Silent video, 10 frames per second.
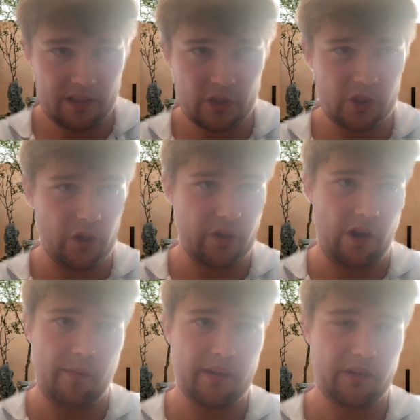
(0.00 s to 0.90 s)
It's just Joe
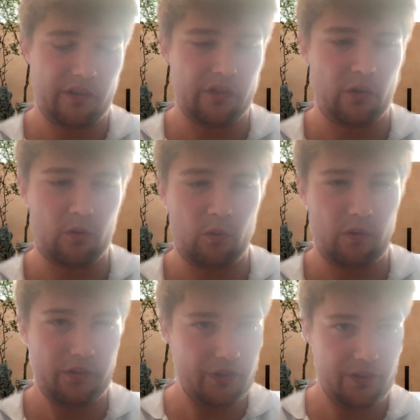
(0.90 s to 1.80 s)
Gomez because they sold
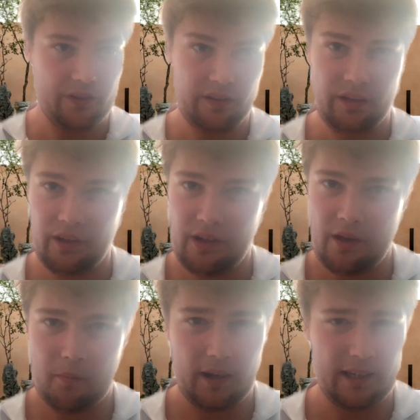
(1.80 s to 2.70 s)
Kwanzaa to
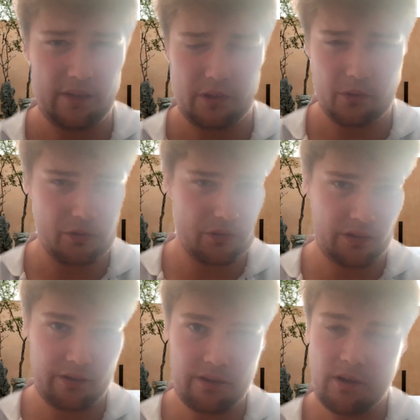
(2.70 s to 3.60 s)
Bayer Leverkusen,
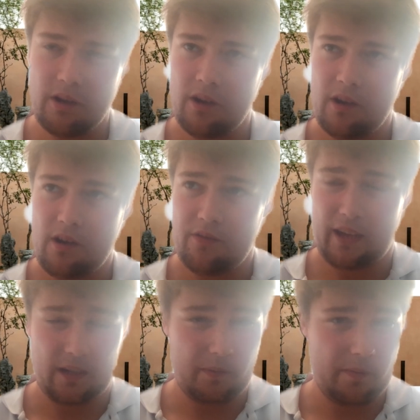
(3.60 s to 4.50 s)
so
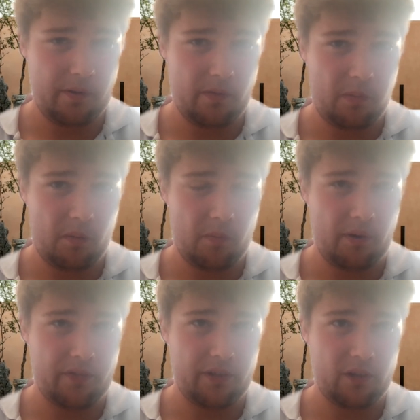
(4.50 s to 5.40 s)
that could be a bit of a problem,
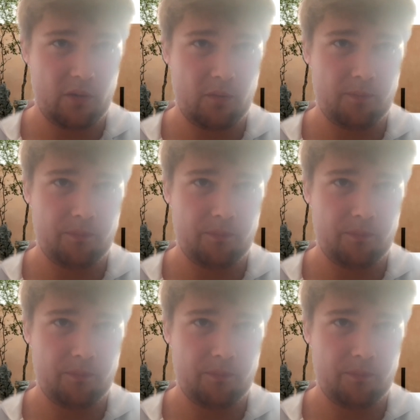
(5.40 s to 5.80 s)
I feel.